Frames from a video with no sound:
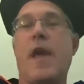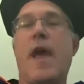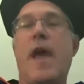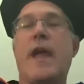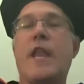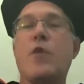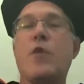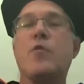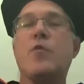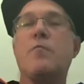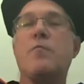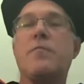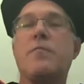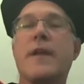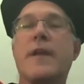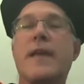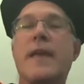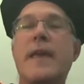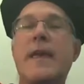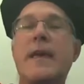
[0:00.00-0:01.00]
And you will
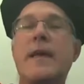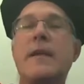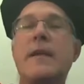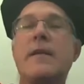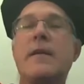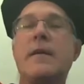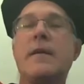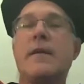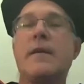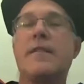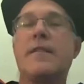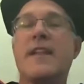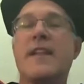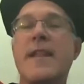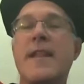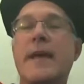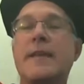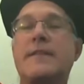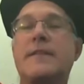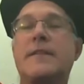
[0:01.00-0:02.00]
begin the
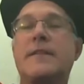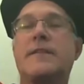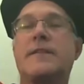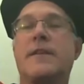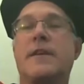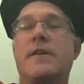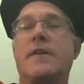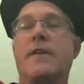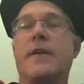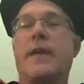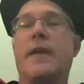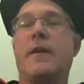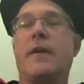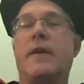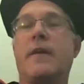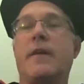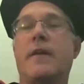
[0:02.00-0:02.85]
necessary,